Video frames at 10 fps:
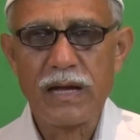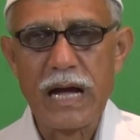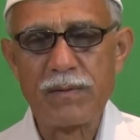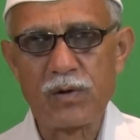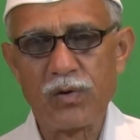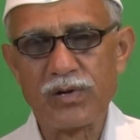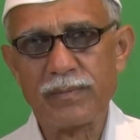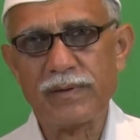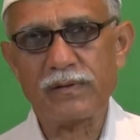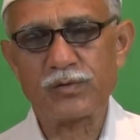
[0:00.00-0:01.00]
Our
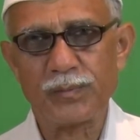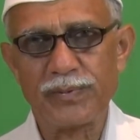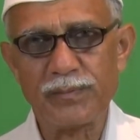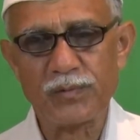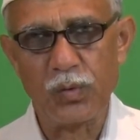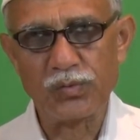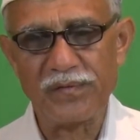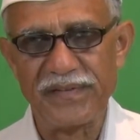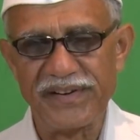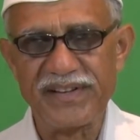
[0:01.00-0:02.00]
Honorable Supreme Court
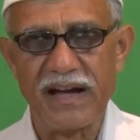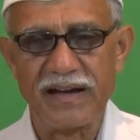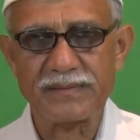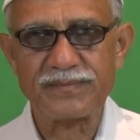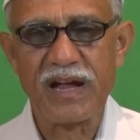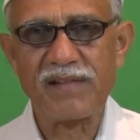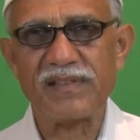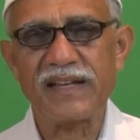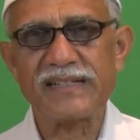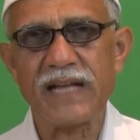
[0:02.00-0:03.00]
of India has
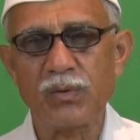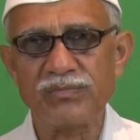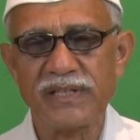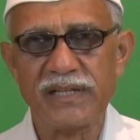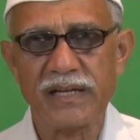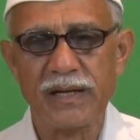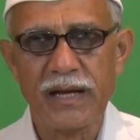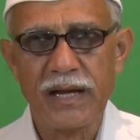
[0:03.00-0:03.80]
laid down the